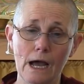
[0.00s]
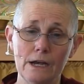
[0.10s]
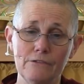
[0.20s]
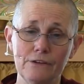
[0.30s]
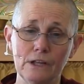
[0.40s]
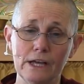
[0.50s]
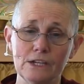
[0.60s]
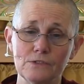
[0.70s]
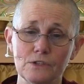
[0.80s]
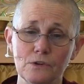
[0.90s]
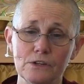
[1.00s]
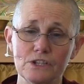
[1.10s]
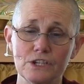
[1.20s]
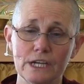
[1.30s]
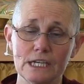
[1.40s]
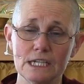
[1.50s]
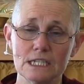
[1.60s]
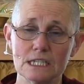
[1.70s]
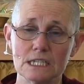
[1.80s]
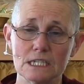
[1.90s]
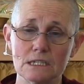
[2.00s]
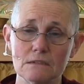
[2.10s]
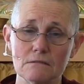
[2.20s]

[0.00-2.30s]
I don't feel hatred toward the Chinese.